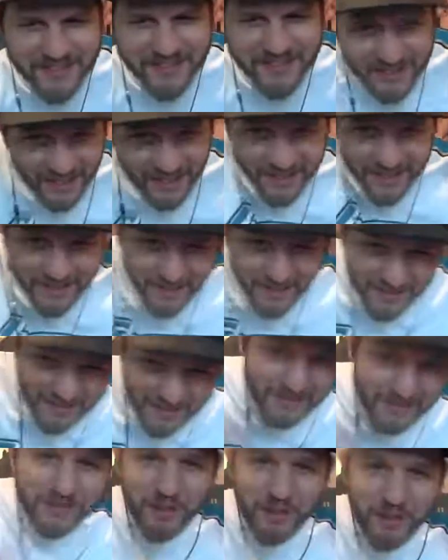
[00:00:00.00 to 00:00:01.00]
on and
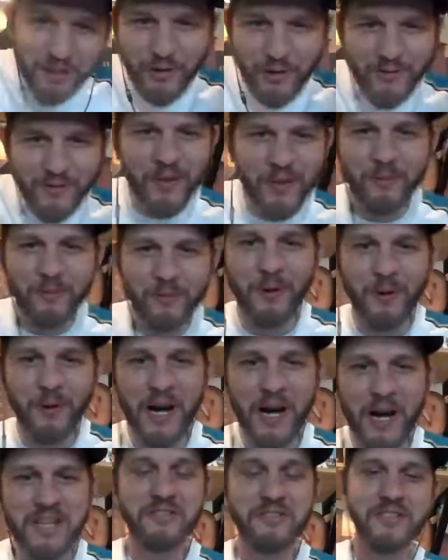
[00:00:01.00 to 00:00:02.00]
hunch over and
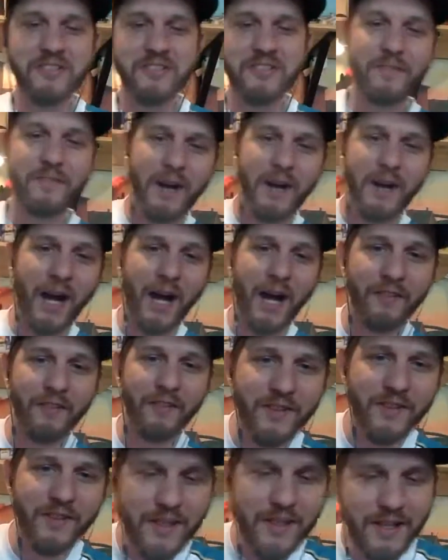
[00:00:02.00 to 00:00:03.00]
wash yourself off
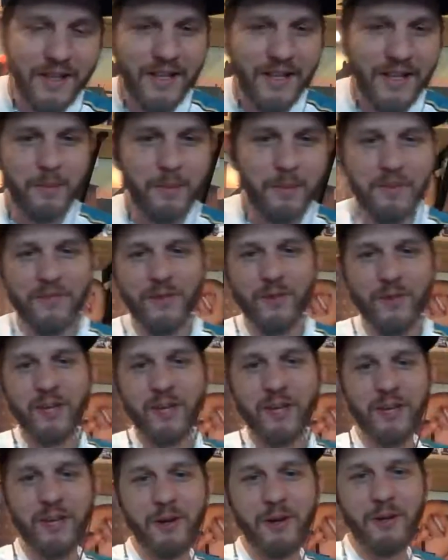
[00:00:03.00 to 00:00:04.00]
before
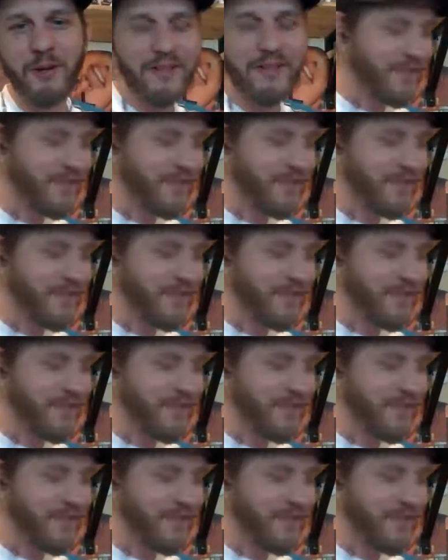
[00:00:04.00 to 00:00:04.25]
you go into